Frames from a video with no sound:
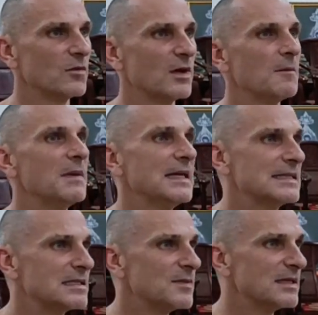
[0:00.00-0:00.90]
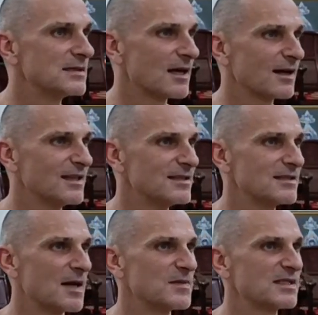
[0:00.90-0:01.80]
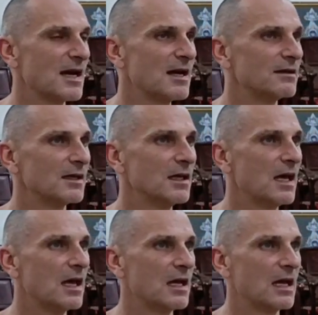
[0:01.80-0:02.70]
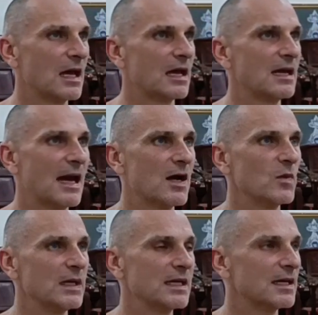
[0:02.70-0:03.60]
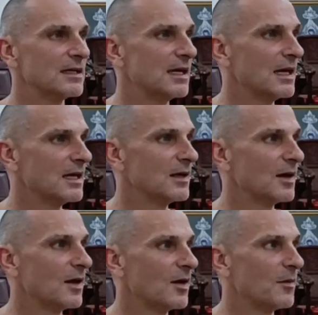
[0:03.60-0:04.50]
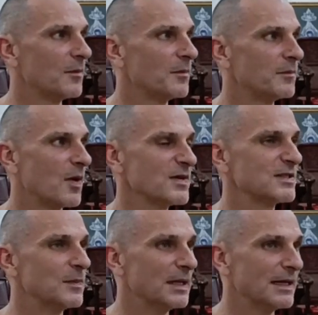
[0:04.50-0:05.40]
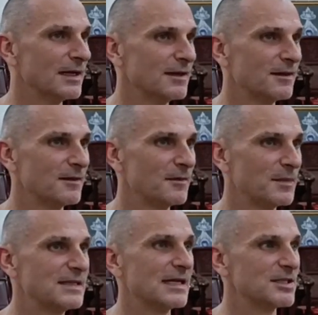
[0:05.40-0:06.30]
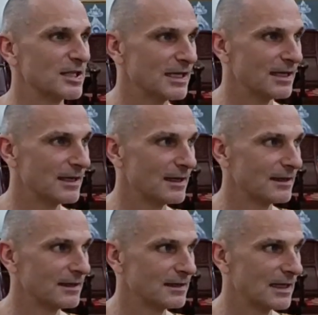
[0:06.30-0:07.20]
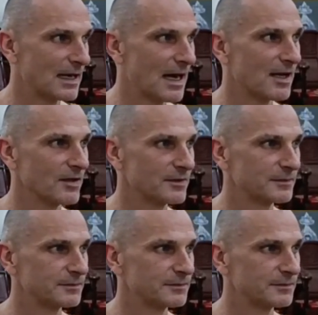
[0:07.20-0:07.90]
what it means to be stuck in samsara, and how we can possibly, potentially, get out.